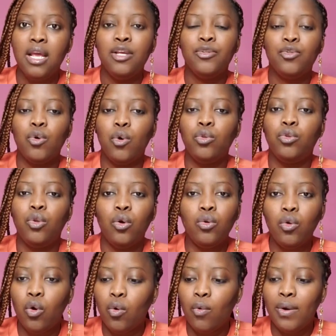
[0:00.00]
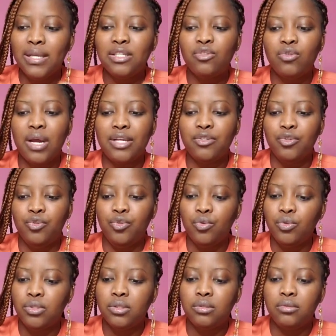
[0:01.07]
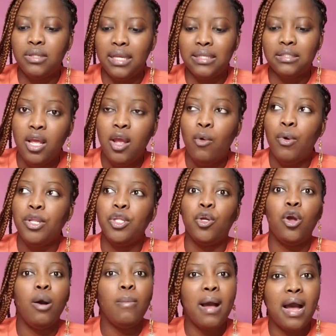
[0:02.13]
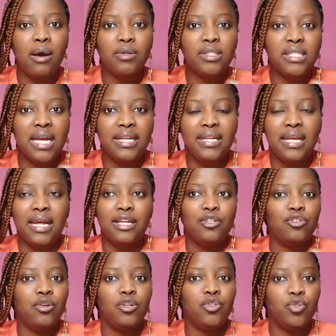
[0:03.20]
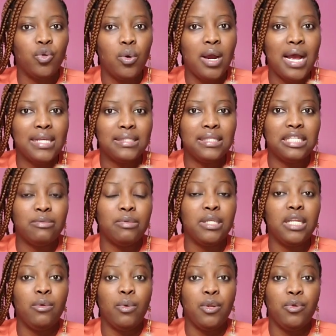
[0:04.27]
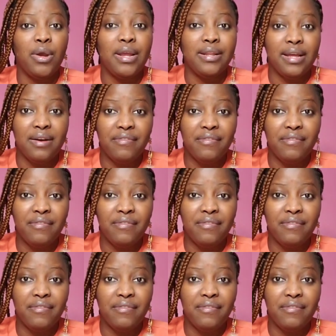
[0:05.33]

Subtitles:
So don't always try to use this when you come outside there and the sun is so hot, especially when you are in